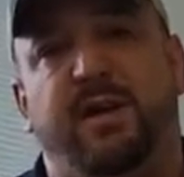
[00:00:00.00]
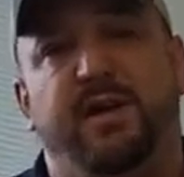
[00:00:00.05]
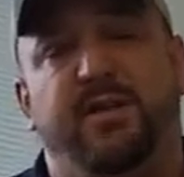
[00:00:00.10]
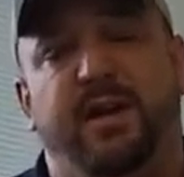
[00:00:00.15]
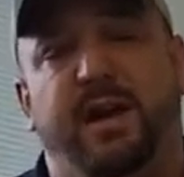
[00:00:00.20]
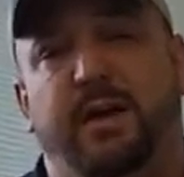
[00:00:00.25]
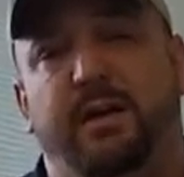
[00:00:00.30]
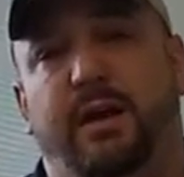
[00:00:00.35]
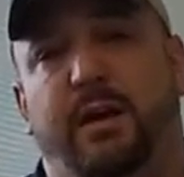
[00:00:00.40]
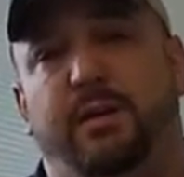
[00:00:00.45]

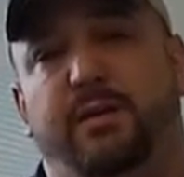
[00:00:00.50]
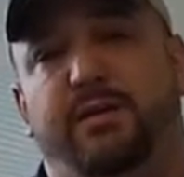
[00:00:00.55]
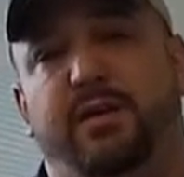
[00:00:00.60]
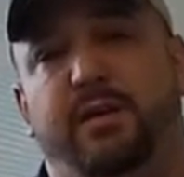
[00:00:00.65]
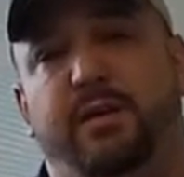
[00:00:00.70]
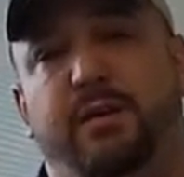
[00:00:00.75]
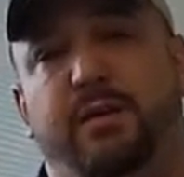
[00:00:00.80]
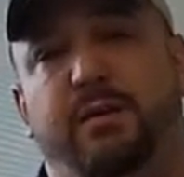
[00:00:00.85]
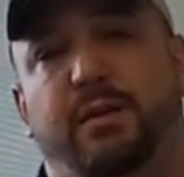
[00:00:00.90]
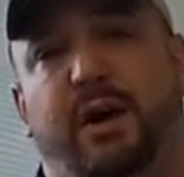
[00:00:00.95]
That was a
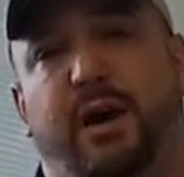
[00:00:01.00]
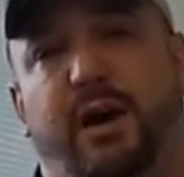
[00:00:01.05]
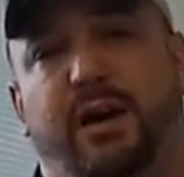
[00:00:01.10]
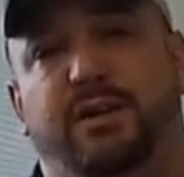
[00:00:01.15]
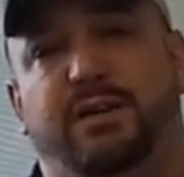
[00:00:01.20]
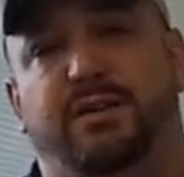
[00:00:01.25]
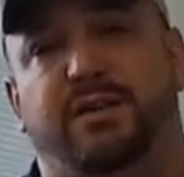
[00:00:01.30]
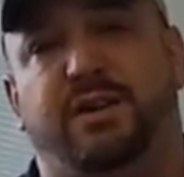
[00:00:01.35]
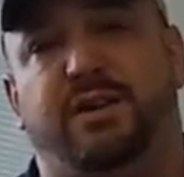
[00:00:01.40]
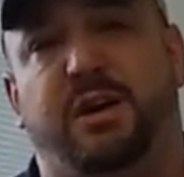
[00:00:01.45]
new law
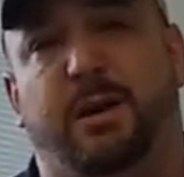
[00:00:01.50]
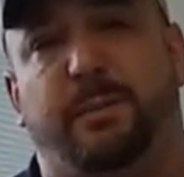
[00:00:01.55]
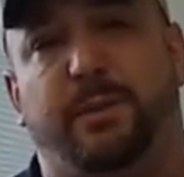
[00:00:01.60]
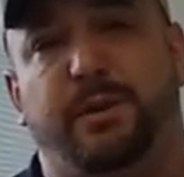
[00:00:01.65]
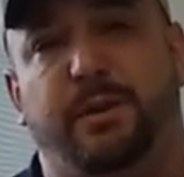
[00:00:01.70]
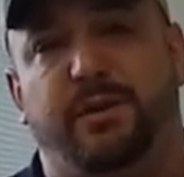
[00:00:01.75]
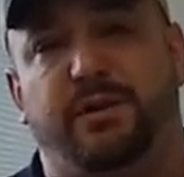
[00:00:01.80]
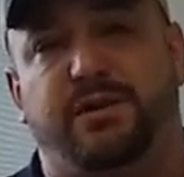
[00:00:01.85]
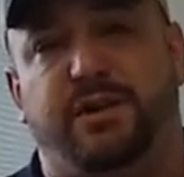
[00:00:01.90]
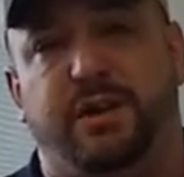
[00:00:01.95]
just a couple
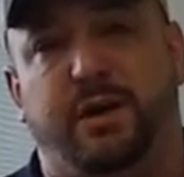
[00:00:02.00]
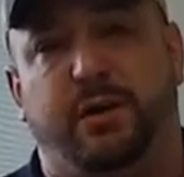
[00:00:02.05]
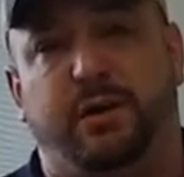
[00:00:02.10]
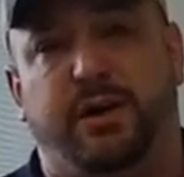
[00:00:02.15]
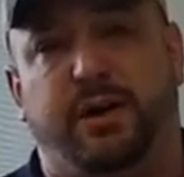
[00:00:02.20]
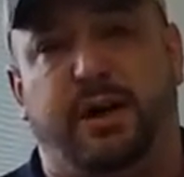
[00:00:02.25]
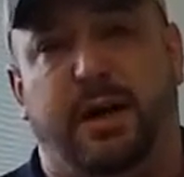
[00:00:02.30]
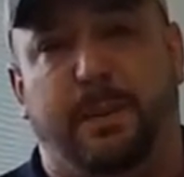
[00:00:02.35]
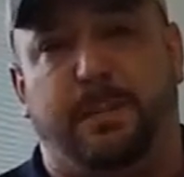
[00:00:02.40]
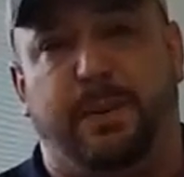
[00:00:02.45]
years ago
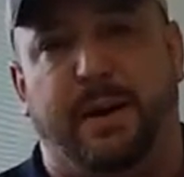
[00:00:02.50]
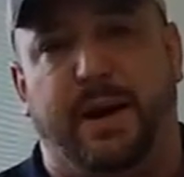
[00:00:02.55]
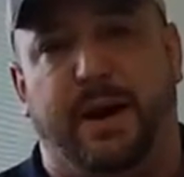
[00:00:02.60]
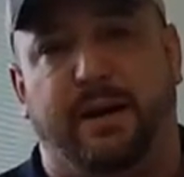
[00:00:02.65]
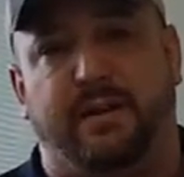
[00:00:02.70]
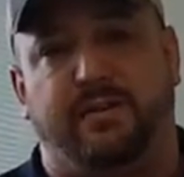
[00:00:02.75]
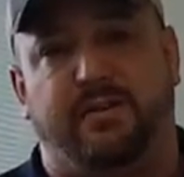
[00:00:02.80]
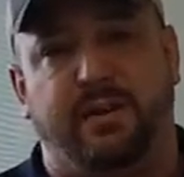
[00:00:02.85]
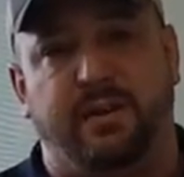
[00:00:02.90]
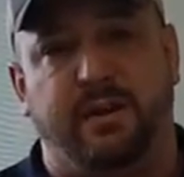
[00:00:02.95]
that got
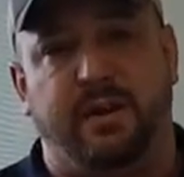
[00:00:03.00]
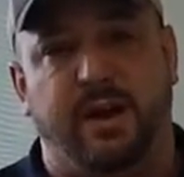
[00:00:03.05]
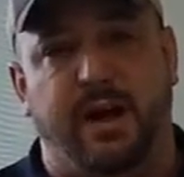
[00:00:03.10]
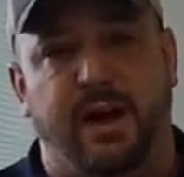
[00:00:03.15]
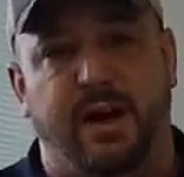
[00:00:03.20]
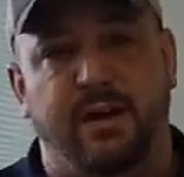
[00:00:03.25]
passed, and